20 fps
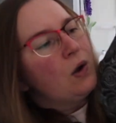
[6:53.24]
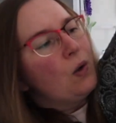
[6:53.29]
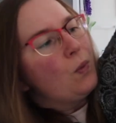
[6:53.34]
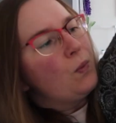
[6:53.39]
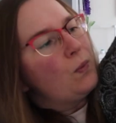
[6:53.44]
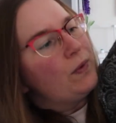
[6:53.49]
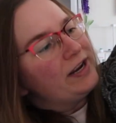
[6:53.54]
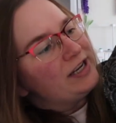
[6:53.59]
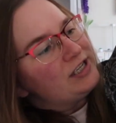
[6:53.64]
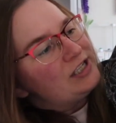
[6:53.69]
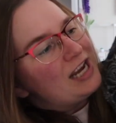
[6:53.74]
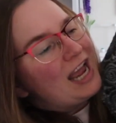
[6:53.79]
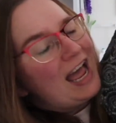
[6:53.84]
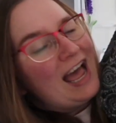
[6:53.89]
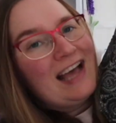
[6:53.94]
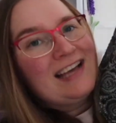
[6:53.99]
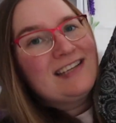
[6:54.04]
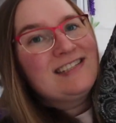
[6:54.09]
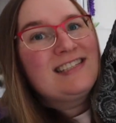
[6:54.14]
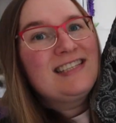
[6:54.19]
which
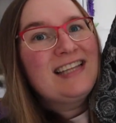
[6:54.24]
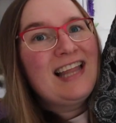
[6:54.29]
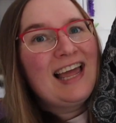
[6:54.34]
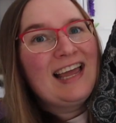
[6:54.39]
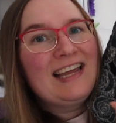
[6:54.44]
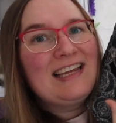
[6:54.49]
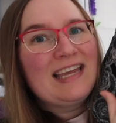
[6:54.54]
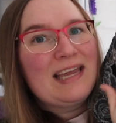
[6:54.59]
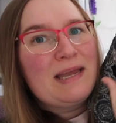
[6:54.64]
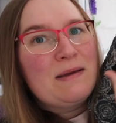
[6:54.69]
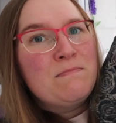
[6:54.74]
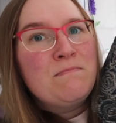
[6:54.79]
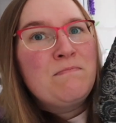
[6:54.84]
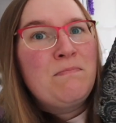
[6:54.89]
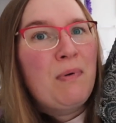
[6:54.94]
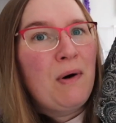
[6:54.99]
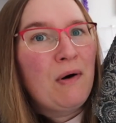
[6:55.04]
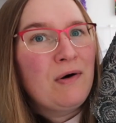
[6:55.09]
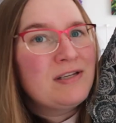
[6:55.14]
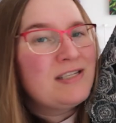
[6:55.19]
has like
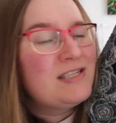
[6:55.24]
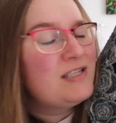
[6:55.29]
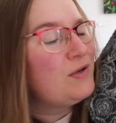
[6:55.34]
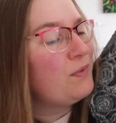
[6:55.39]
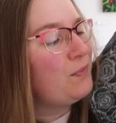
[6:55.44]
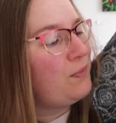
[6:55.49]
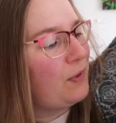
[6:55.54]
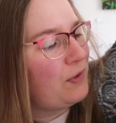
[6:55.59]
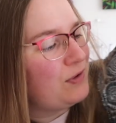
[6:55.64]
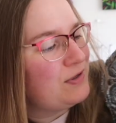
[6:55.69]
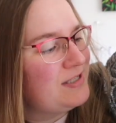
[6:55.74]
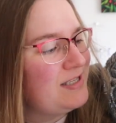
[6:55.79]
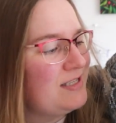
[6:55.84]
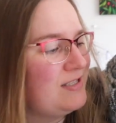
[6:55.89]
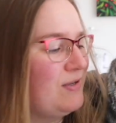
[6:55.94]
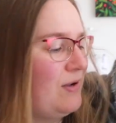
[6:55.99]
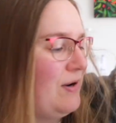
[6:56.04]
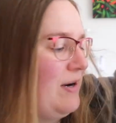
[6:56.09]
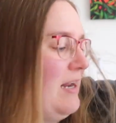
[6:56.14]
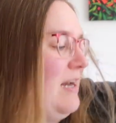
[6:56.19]
embossed
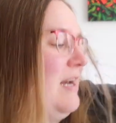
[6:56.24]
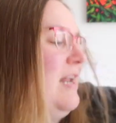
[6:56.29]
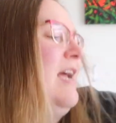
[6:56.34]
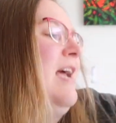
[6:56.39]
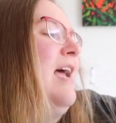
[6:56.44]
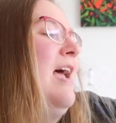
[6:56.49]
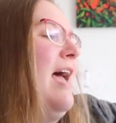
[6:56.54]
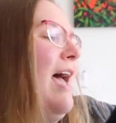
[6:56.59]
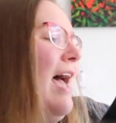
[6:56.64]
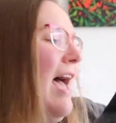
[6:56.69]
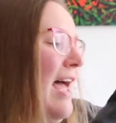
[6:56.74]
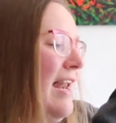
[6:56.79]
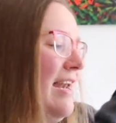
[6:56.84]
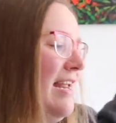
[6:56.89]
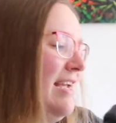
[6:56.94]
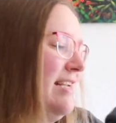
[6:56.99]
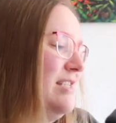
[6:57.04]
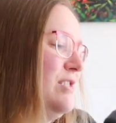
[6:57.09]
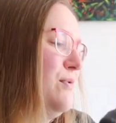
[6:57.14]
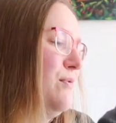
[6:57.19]
roses on it, and
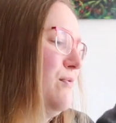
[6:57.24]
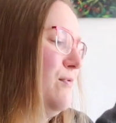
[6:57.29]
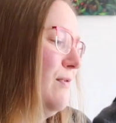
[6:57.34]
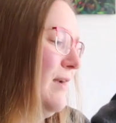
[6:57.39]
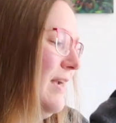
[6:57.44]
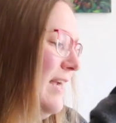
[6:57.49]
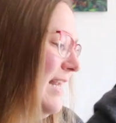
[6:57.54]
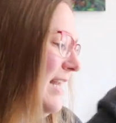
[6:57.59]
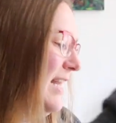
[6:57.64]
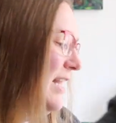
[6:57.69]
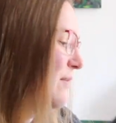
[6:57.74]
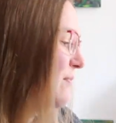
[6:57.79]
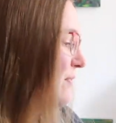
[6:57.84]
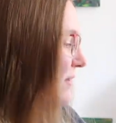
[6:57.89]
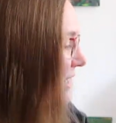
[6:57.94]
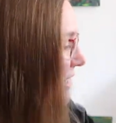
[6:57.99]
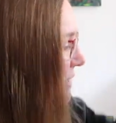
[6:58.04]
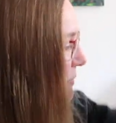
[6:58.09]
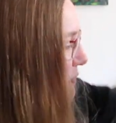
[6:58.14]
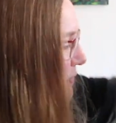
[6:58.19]
it's really,
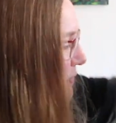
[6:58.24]
really